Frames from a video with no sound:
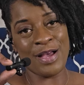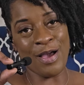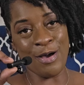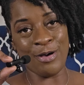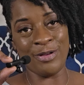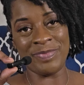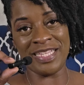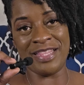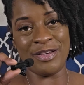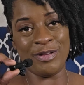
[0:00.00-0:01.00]

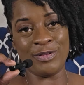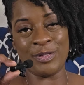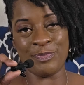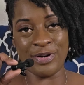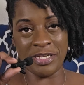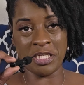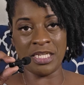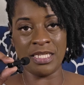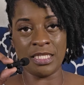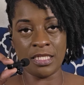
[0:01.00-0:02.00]
combs and those
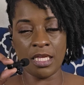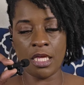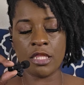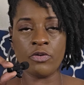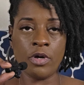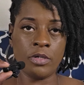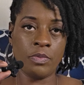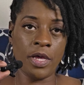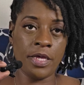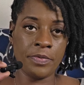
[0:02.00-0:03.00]
brushes. Throw it
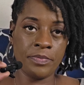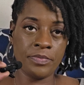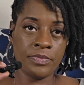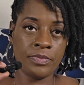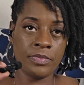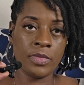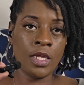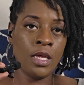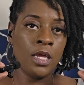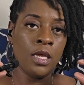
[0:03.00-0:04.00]
away.
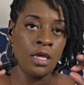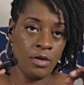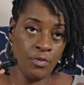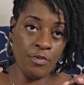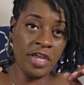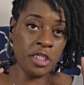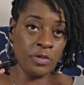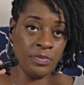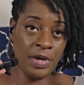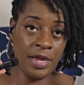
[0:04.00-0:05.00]

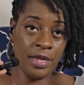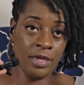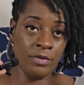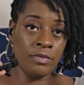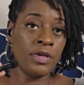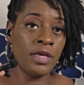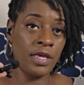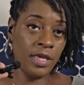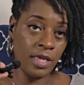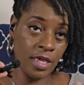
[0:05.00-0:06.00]
Reach around
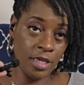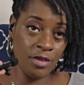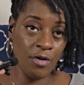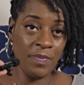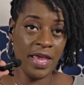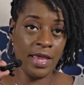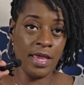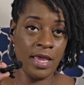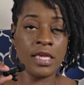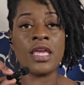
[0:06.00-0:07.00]
in your
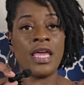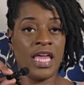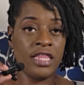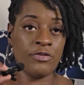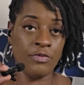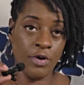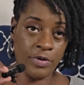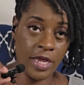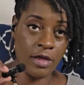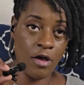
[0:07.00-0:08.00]
bag and
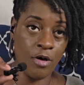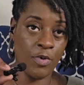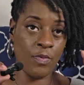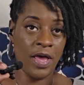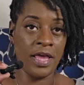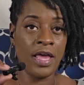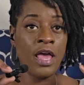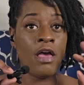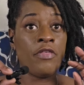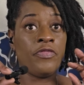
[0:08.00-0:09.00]
throw that comb away.
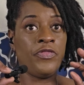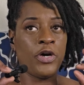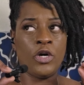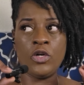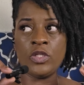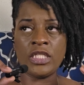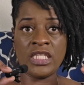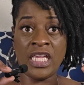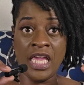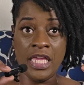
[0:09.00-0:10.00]
Those
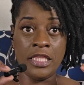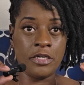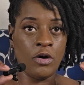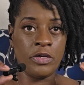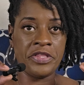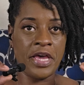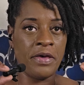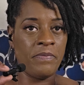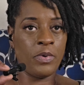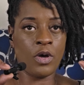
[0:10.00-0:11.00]
teeth on
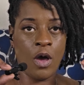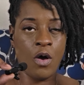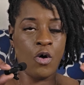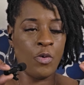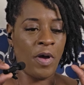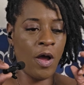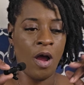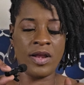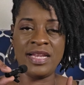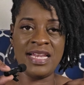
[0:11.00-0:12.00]
that comb
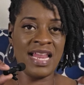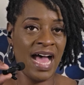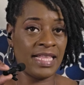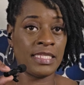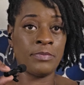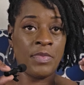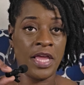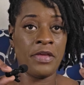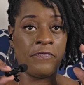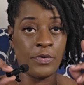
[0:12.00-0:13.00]
are not
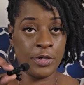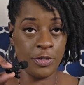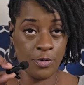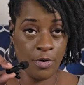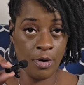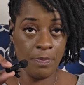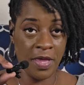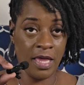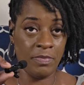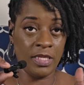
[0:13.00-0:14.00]
made for your
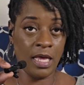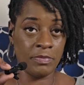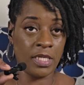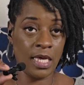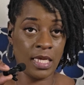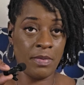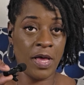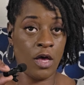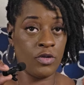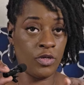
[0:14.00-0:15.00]
baby. I'm talking
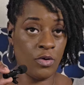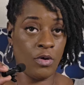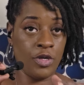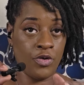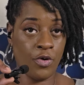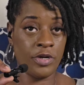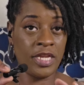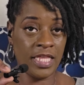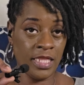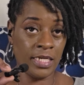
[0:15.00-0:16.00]
about your
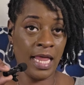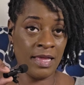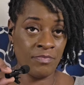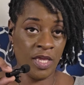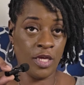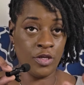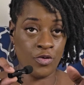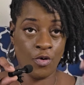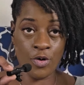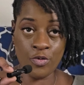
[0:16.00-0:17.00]
that look like me,
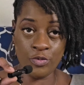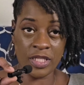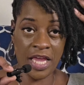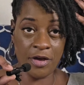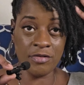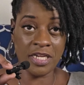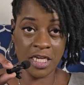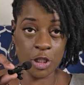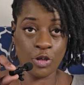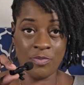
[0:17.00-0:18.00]
your whose hair
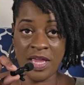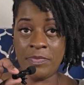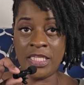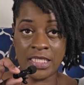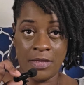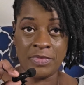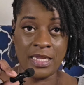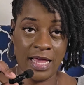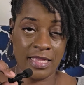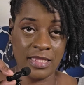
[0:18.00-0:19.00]
texture may be
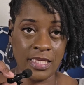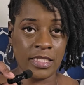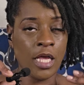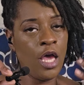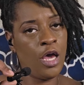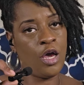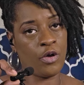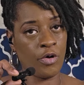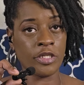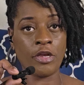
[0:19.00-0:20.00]
something like this.
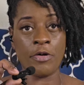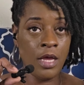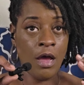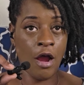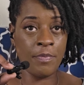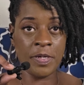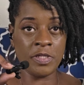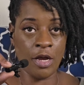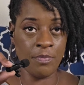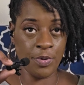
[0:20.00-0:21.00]
Of course, our
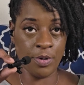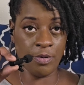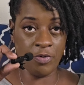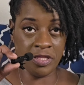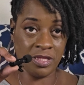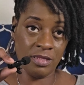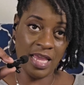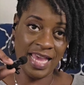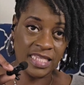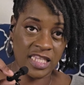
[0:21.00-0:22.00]
babies aren't born with
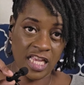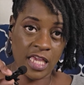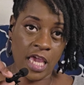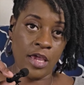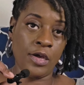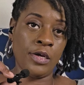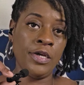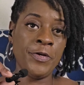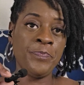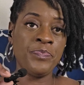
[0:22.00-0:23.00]
as thick hair